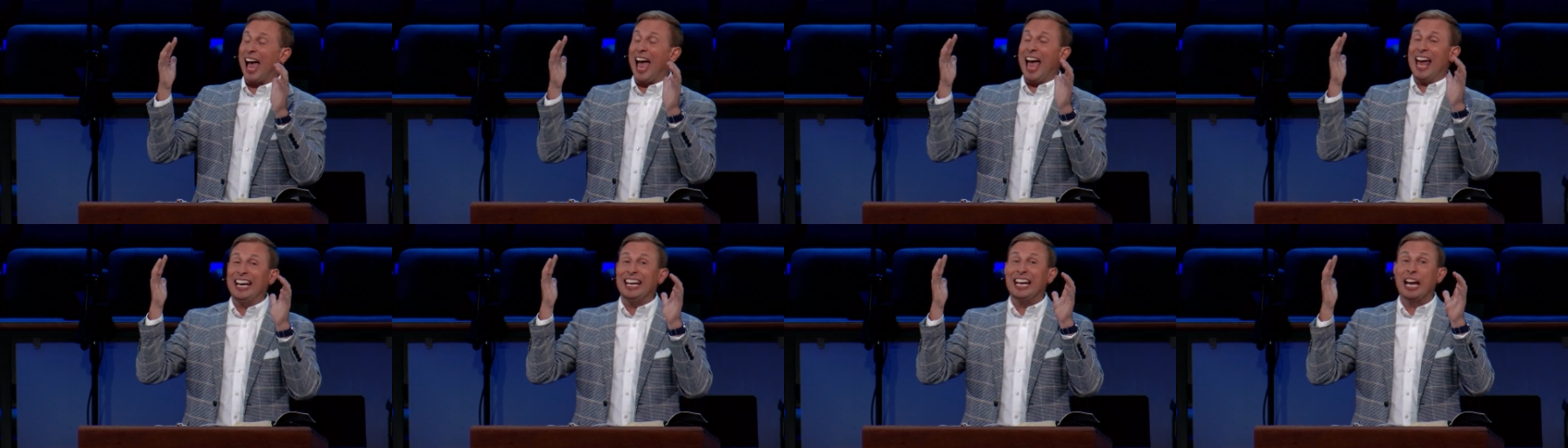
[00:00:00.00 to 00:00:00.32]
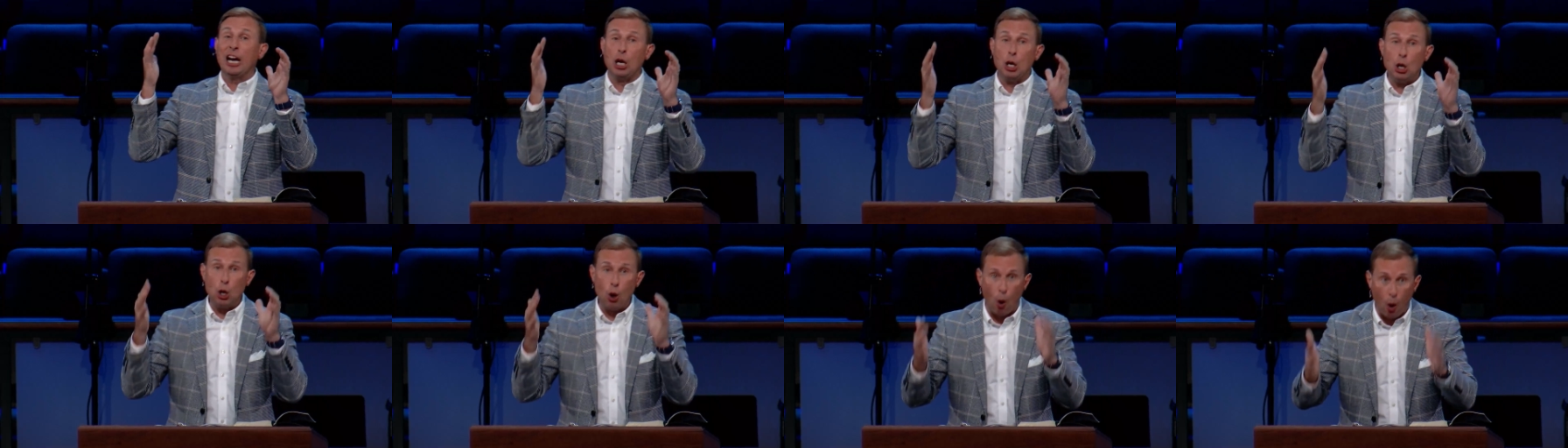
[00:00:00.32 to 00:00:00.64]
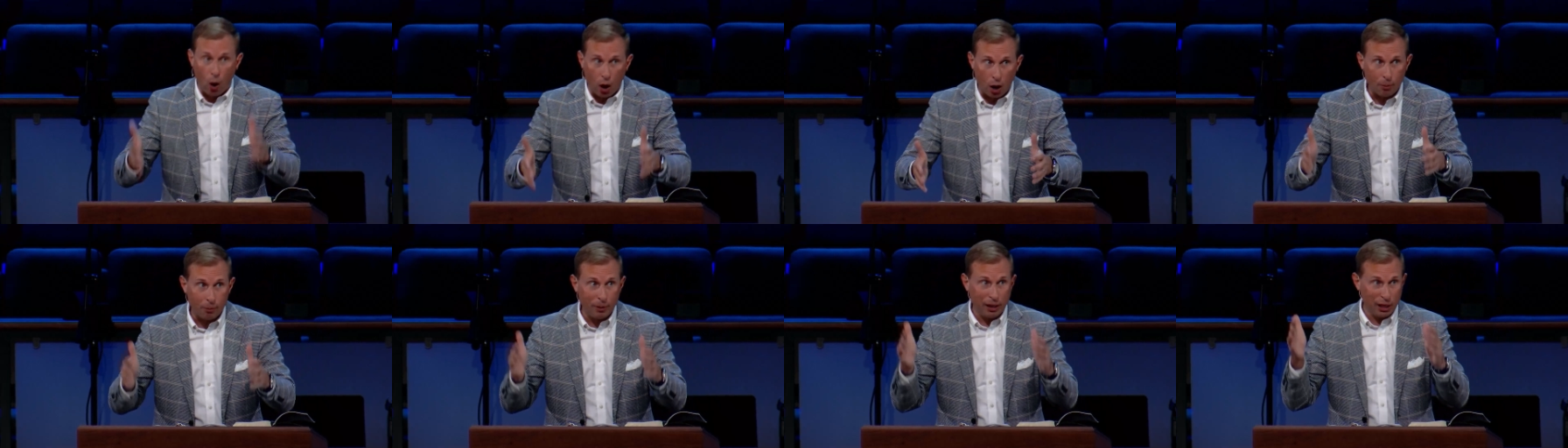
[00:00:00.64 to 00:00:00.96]
an
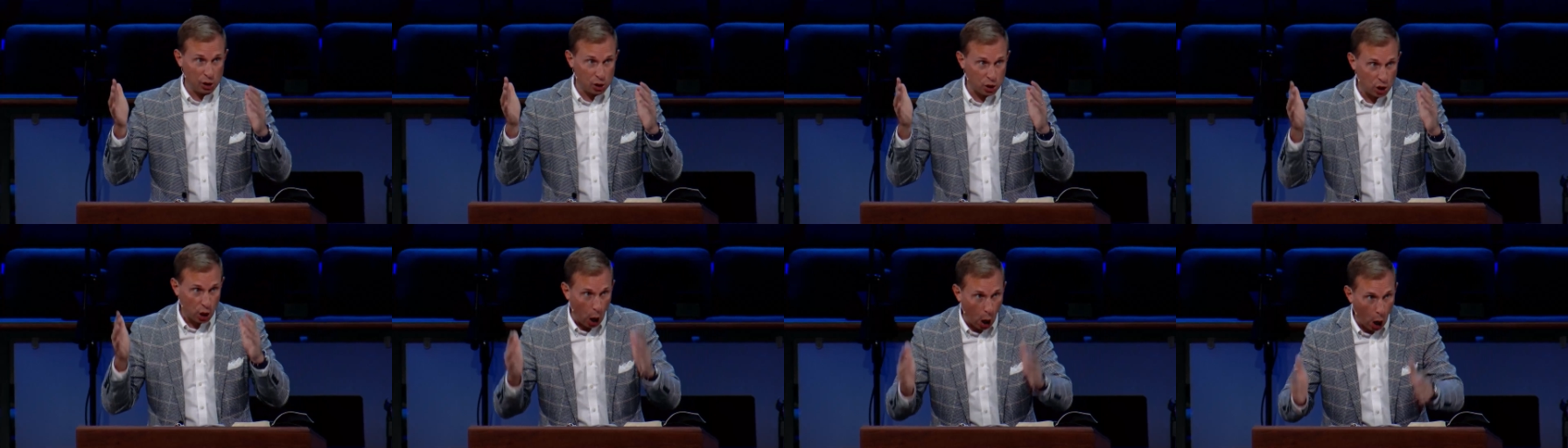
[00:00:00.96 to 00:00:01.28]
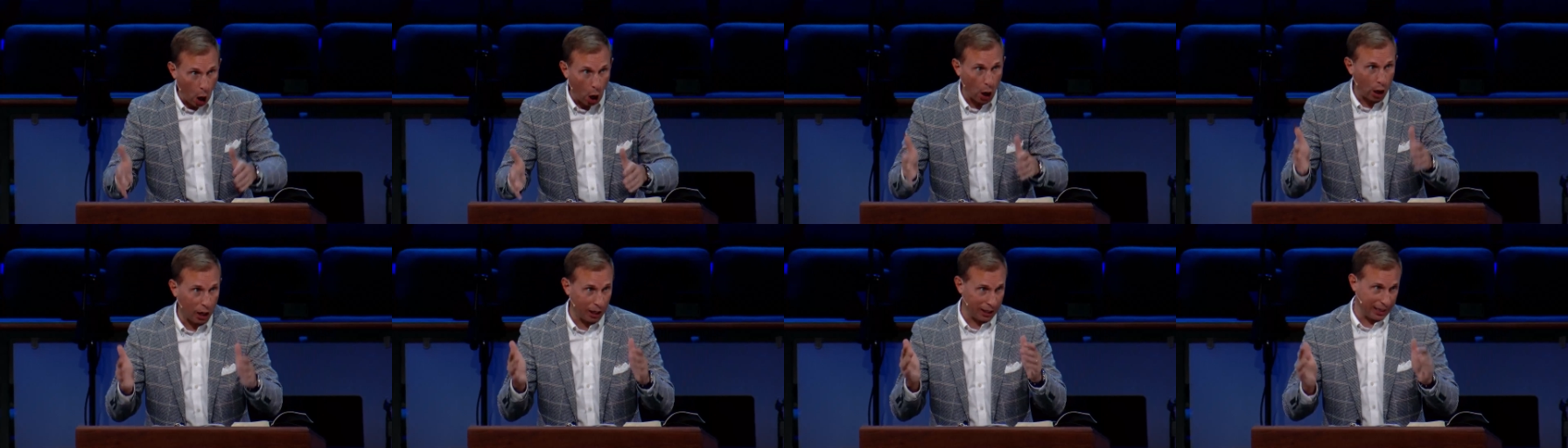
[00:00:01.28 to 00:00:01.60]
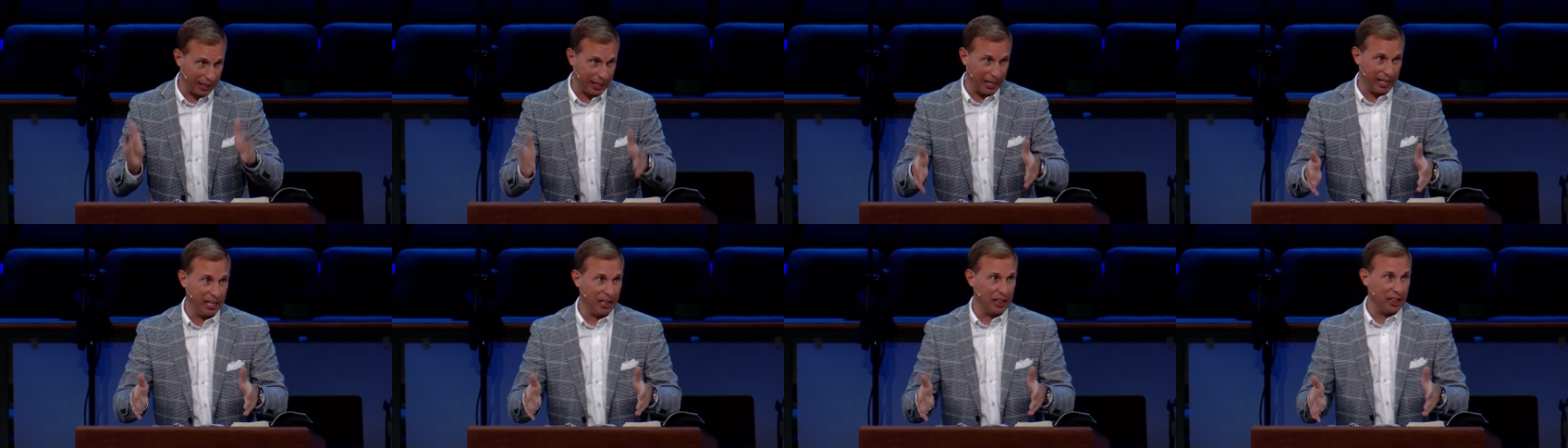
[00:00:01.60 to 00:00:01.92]
enormous ark
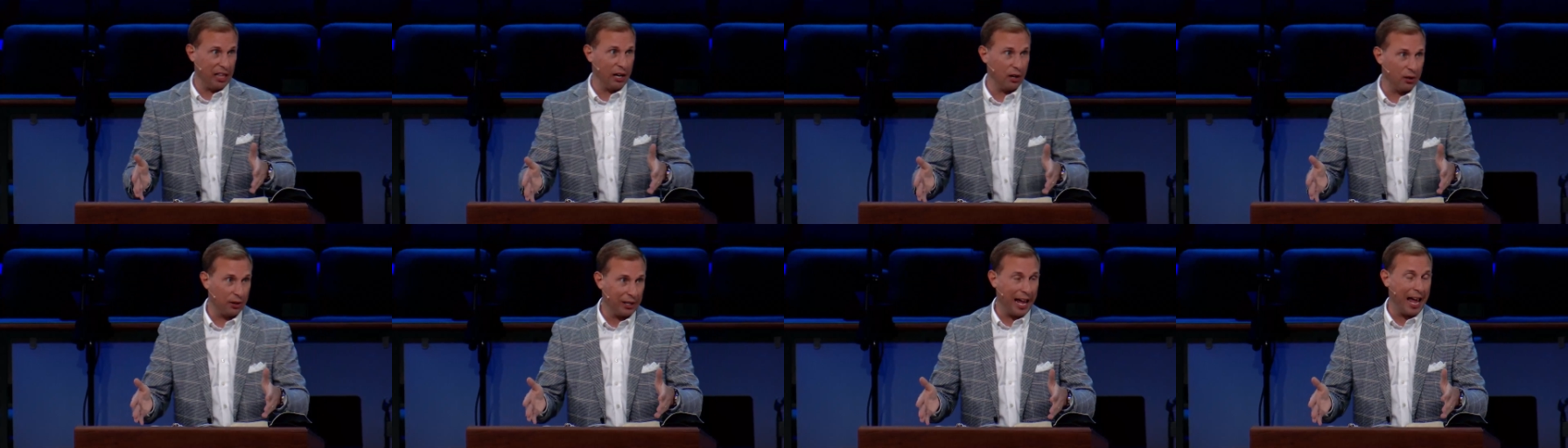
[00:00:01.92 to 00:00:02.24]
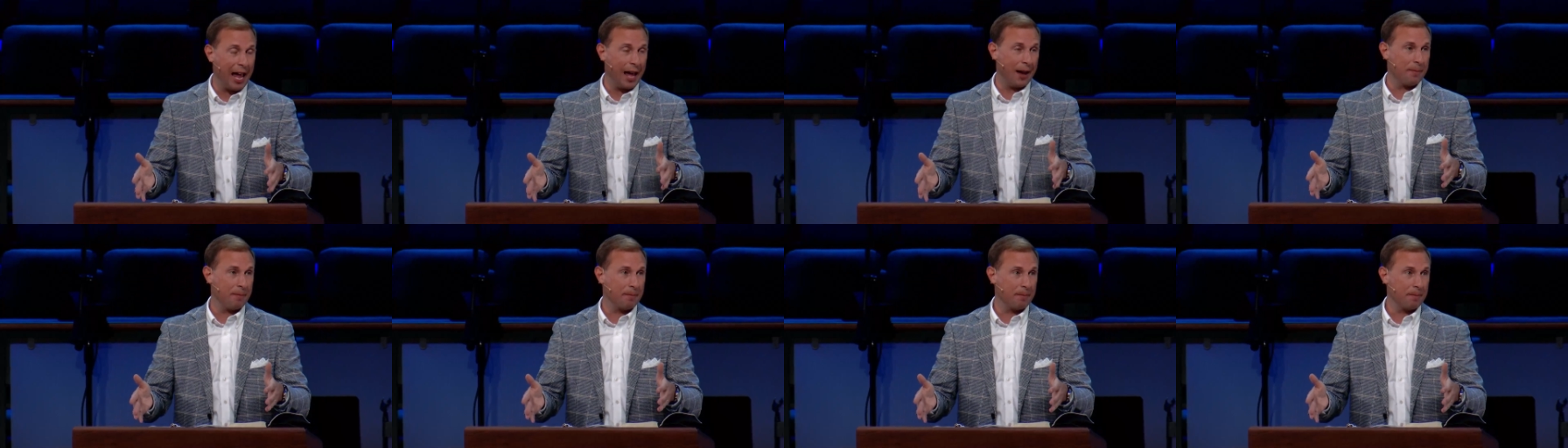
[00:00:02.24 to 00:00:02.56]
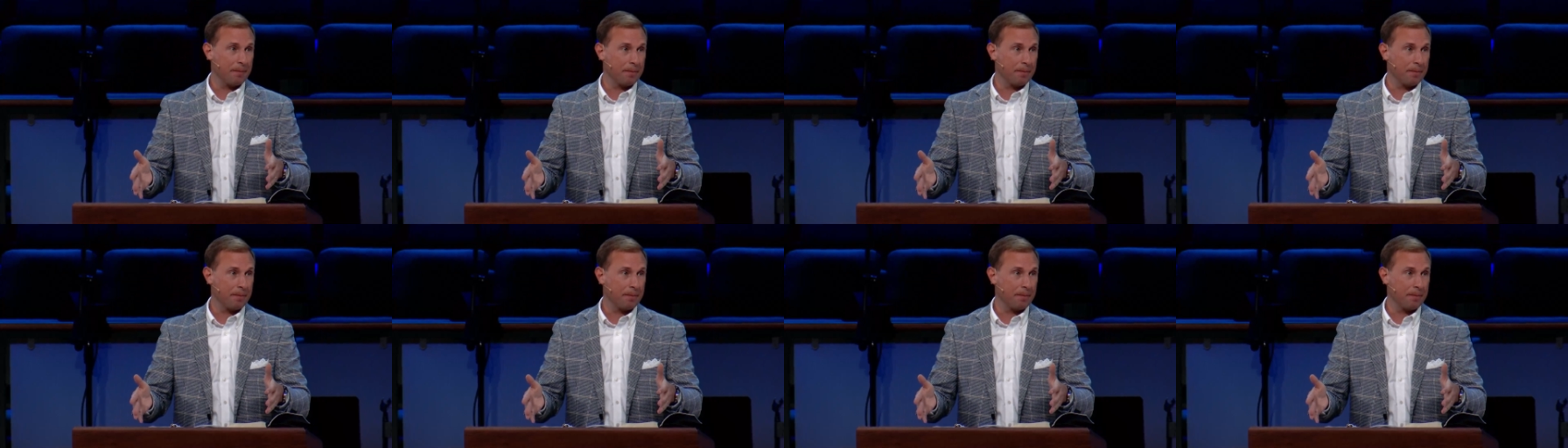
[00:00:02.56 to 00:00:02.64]
in their day.